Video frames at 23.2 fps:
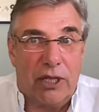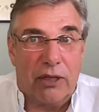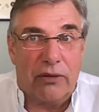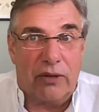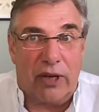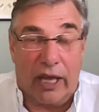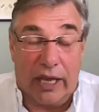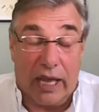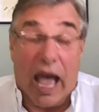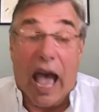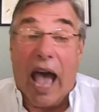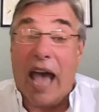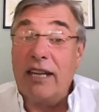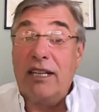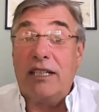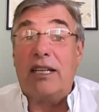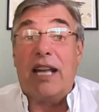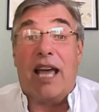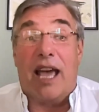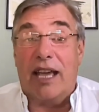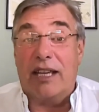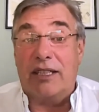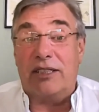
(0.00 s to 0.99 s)
If like
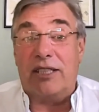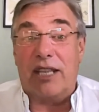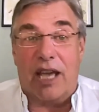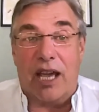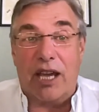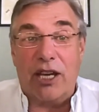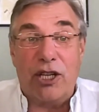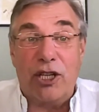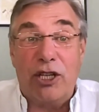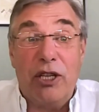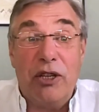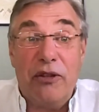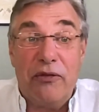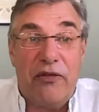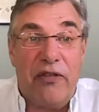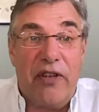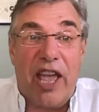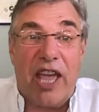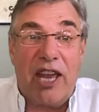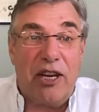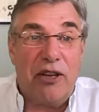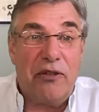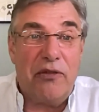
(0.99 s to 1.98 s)
analyze actually
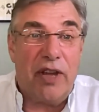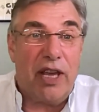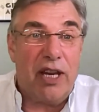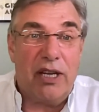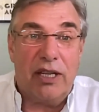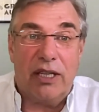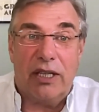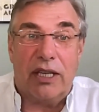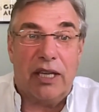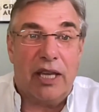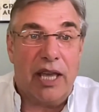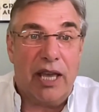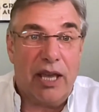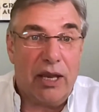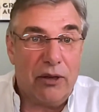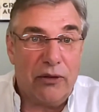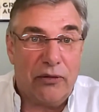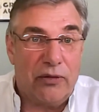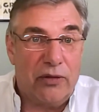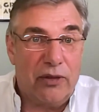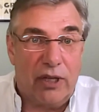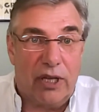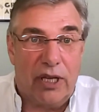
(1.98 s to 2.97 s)
very, very
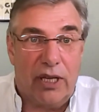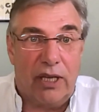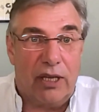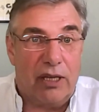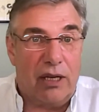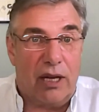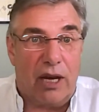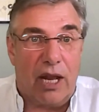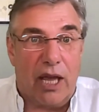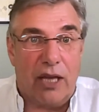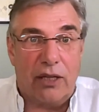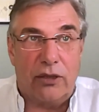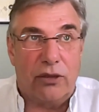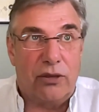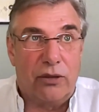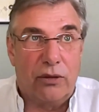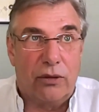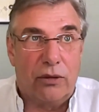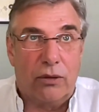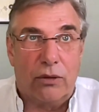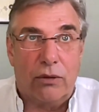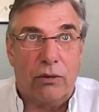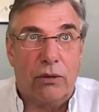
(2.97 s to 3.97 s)
carefully, if like,
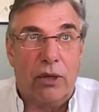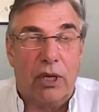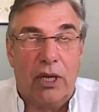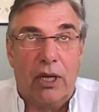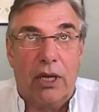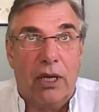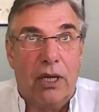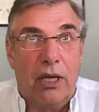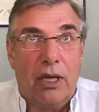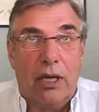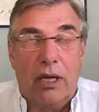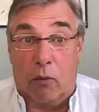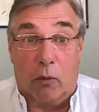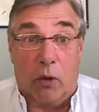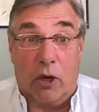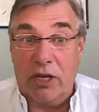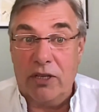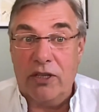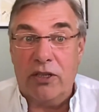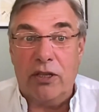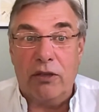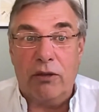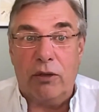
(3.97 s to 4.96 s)
so what
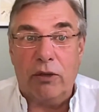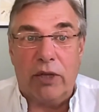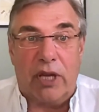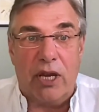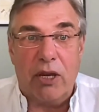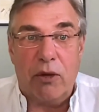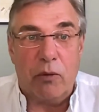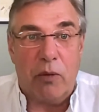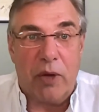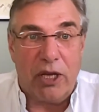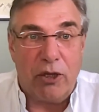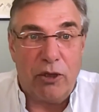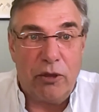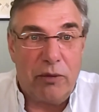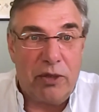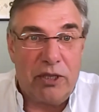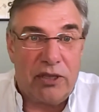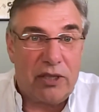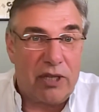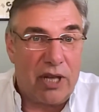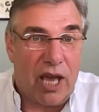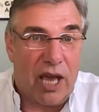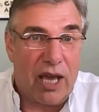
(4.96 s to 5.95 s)
is the location? Where do we
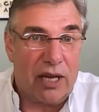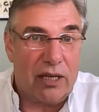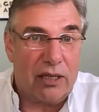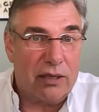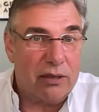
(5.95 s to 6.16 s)
start?